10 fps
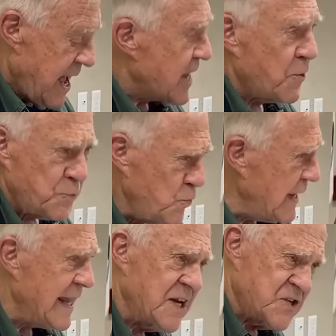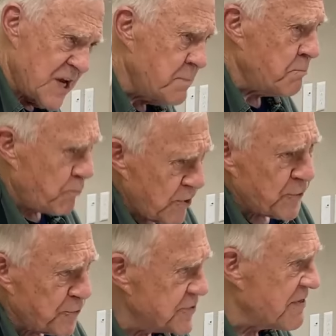I don't do inkjet
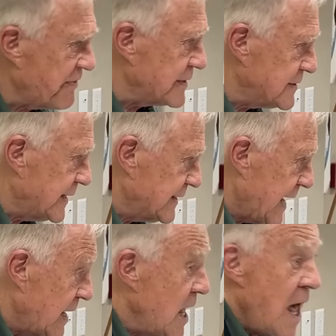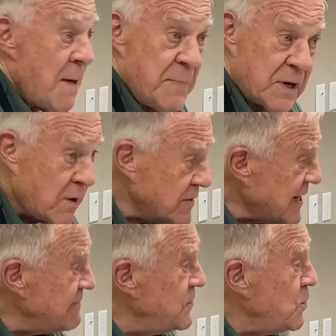printers and things like that because I
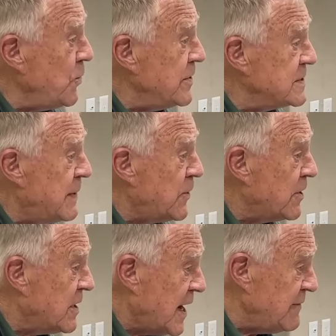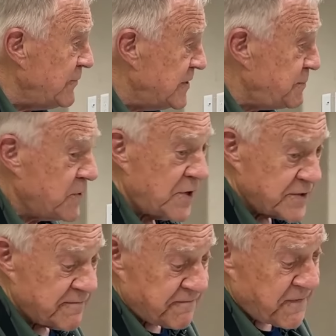have no worries about archivalness because
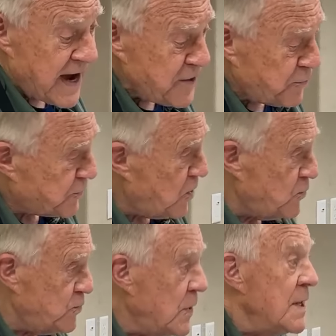the final coat